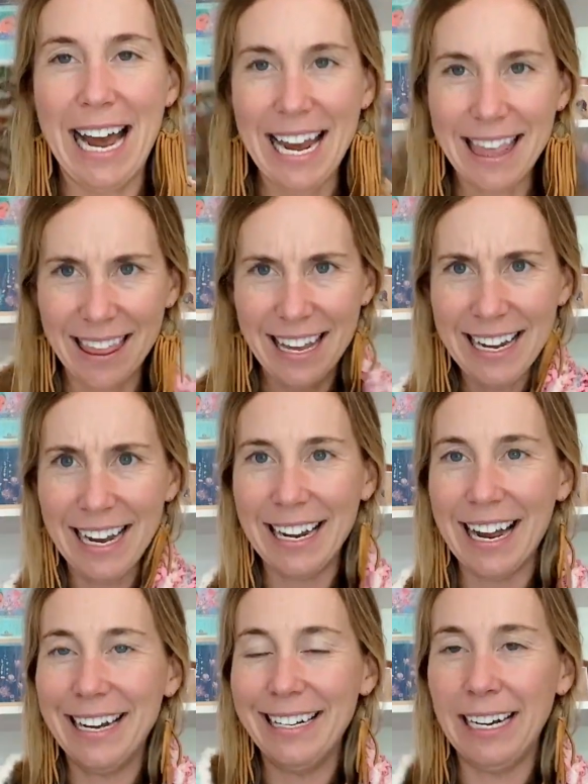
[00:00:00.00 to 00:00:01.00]
I think I
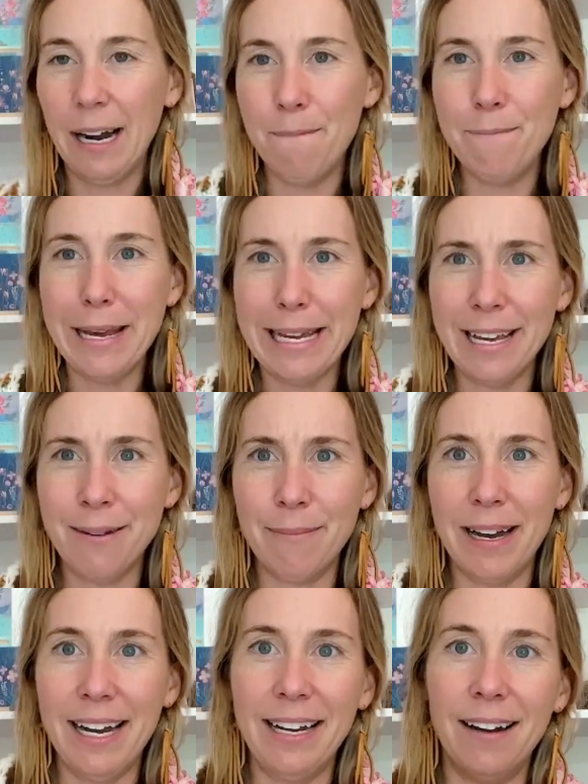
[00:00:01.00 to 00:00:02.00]
ended up making
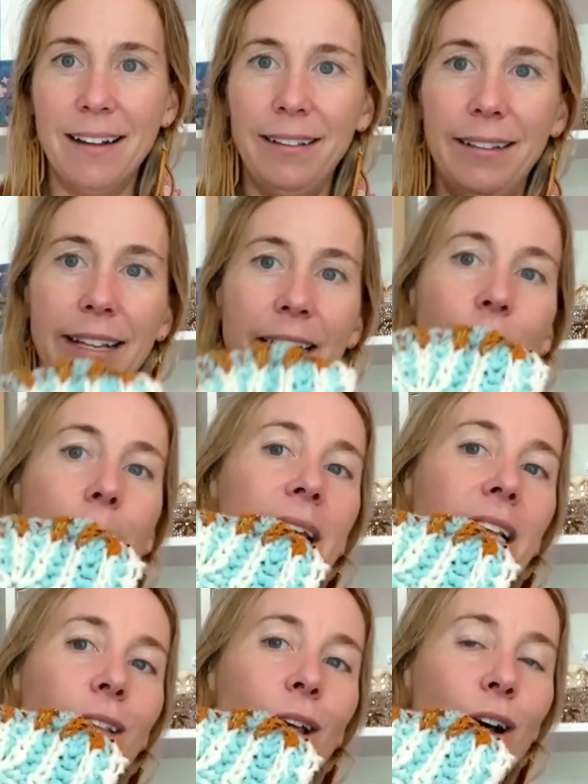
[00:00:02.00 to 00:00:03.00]
mine a little
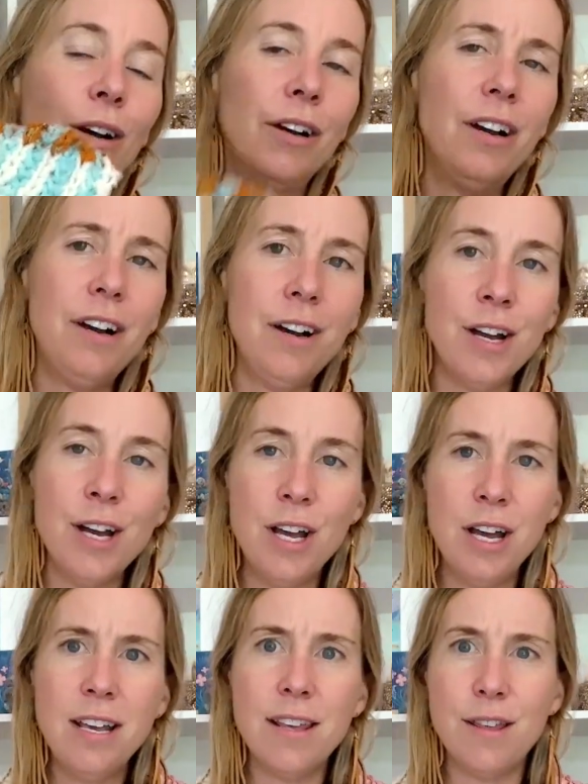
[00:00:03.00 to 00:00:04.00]
bit longer
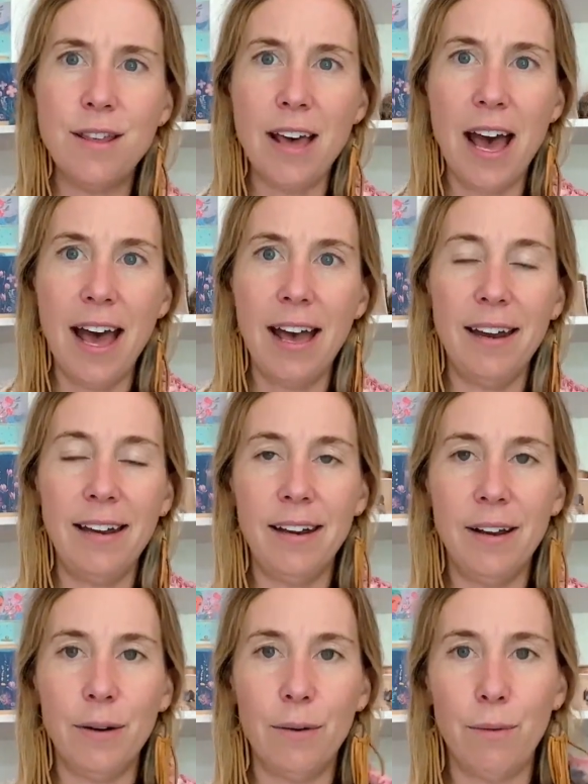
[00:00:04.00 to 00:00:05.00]

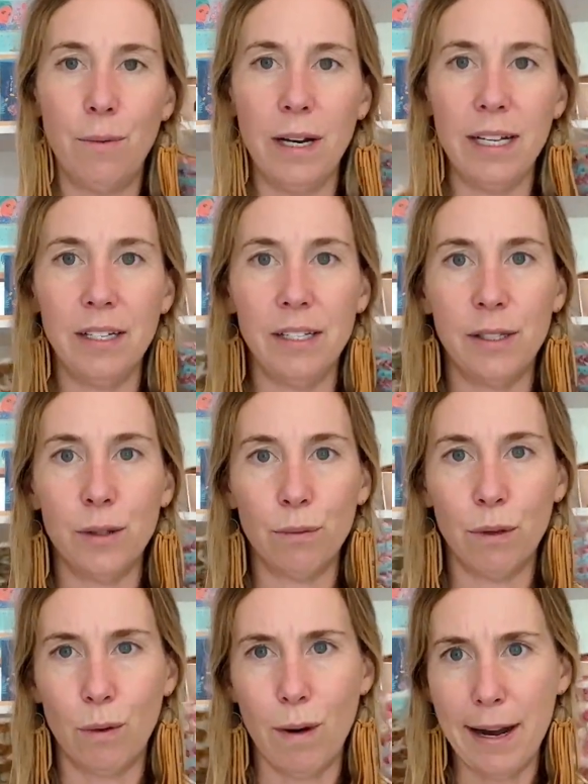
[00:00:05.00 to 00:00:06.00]
than was
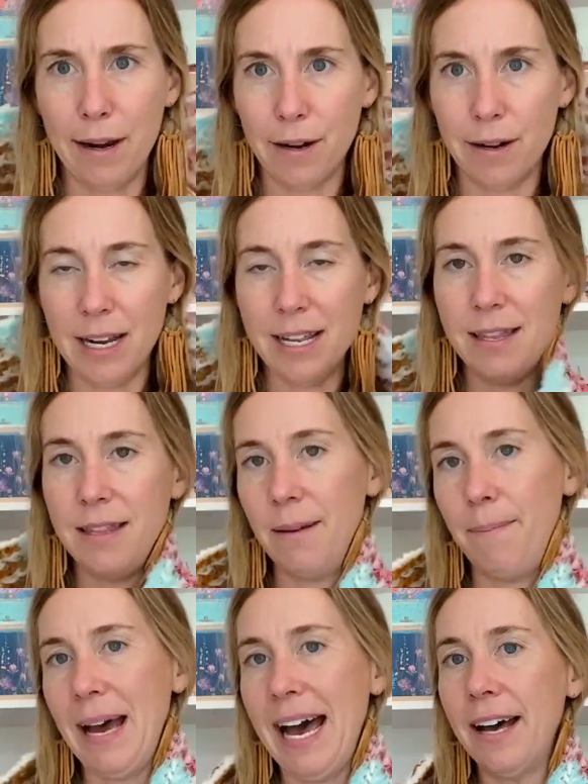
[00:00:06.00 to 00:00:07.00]
required in the
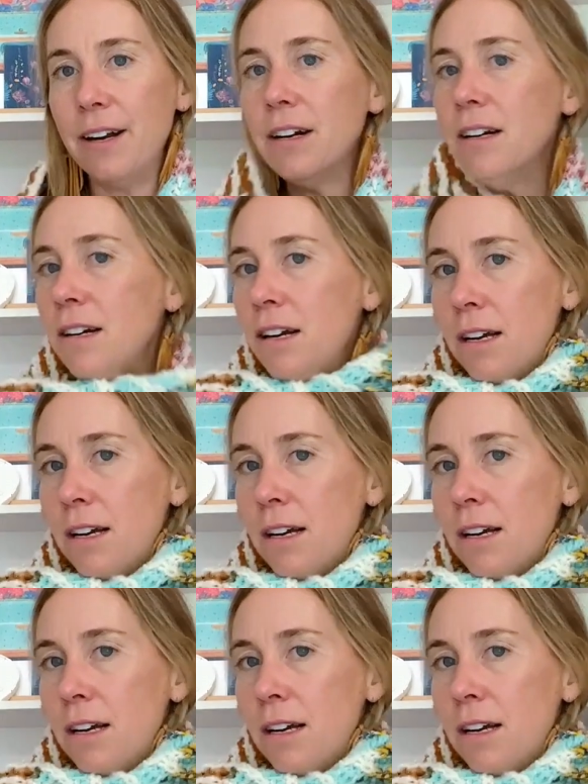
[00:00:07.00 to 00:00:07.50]
pattern.